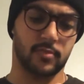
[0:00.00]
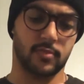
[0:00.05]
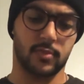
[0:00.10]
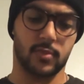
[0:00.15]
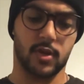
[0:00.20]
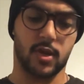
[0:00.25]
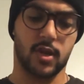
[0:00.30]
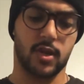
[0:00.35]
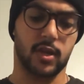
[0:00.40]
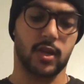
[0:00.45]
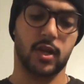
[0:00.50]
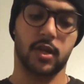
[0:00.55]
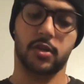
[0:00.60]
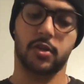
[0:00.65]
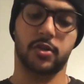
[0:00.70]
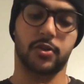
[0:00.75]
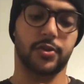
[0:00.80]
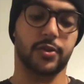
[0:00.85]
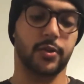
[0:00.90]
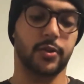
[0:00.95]
yeah, you got
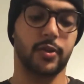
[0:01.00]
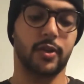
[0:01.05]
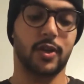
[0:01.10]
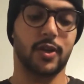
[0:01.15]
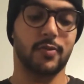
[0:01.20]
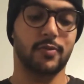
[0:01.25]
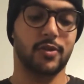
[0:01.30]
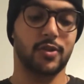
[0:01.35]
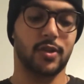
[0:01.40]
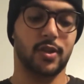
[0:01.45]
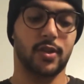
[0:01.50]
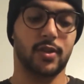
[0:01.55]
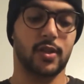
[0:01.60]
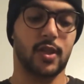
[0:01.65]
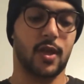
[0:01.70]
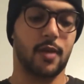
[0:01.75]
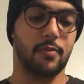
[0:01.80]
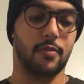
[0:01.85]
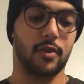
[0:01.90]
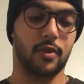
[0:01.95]
your sodium, so you get
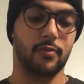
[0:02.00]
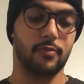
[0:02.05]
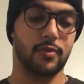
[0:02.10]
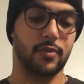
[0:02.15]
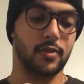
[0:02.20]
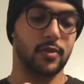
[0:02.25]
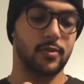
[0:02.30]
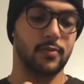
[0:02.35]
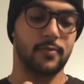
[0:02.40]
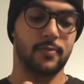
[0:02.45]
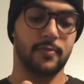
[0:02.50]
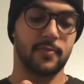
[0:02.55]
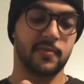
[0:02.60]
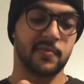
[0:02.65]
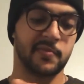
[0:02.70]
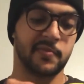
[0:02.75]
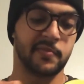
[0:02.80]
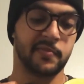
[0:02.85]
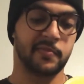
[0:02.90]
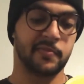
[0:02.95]
that pumping.
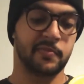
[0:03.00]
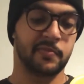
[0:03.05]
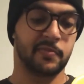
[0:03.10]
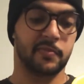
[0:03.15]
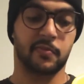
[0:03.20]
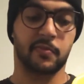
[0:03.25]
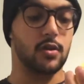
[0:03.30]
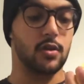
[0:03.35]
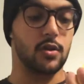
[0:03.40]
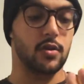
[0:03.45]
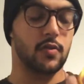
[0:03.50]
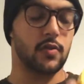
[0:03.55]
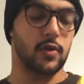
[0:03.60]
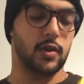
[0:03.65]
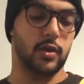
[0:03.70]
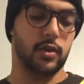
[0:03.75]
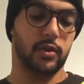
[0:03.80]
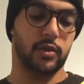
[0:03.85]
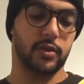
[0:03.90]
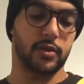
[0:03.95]
All right,
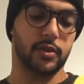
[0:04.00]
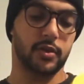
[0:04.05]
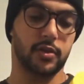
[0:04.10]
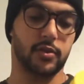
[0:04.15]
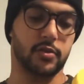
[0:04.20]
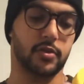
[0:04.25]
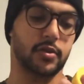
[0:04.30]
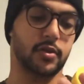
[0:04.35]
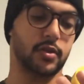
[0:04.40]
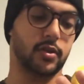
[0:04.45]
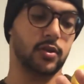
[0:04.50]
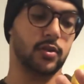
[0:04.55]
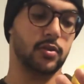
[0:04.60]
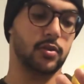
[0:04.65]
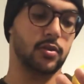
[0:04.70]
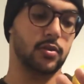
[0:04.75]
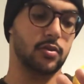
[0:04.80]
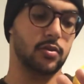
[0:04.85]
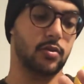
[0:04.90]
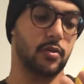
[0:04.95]
it looks interesting.
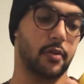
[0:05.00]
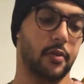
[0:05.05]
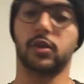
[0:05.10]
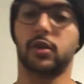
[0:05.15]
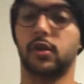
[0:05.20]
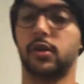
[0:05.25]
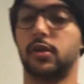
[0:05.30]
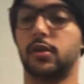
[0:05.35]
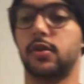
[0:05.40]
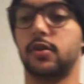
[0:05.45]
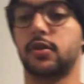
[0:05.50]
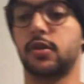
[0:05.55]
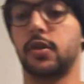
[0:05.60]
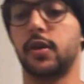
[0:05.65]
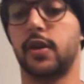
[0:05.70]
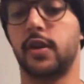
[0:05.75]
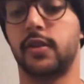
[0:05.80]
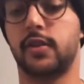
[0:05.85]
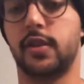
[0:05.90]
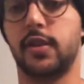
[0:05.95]
All right, let's go
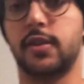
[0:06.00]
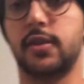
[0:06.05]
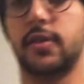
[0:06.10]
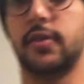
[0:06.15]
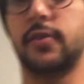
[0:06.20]
ahead and taste